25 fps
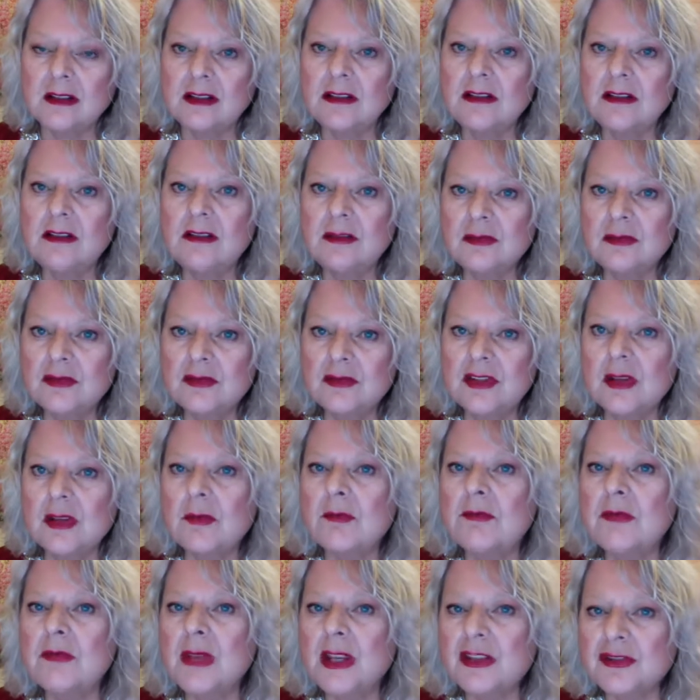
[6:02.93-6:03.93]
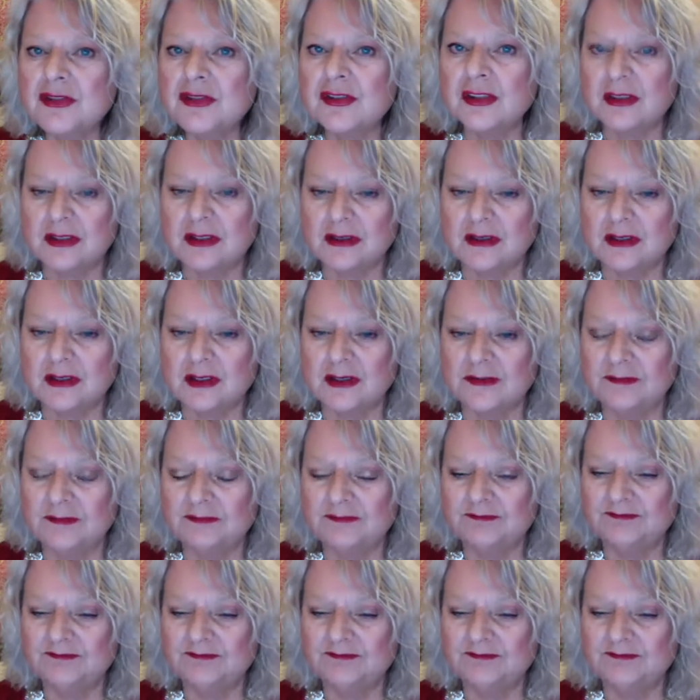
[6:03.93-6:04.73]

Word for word: into submissions.